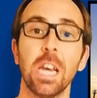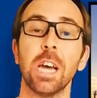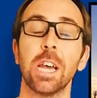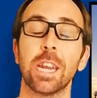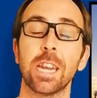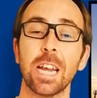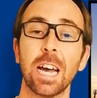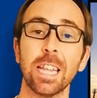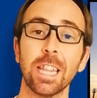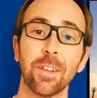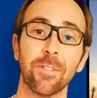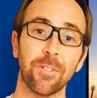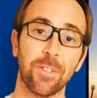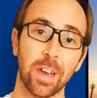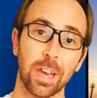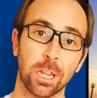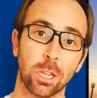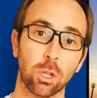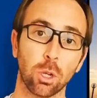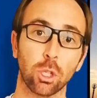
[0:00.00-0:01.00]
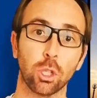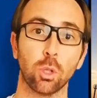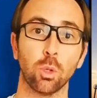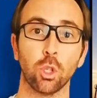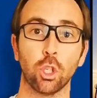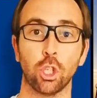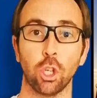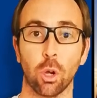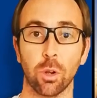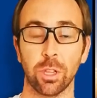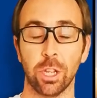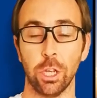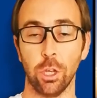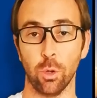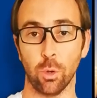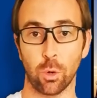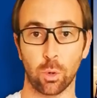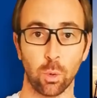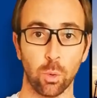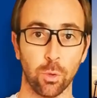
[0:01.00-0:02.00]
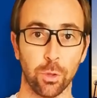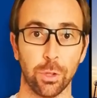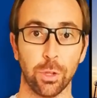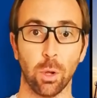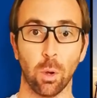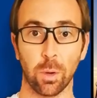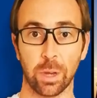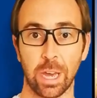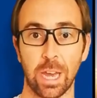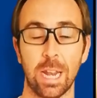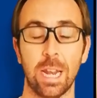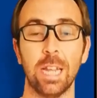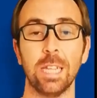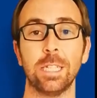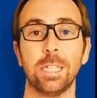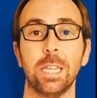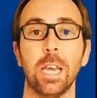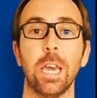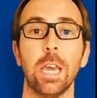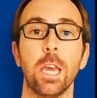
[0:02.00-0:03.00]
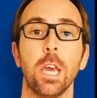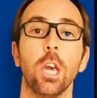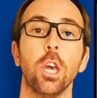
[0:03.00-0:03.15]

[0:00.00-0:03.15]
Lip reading: radar vectors to shorten your route, okay? Let's say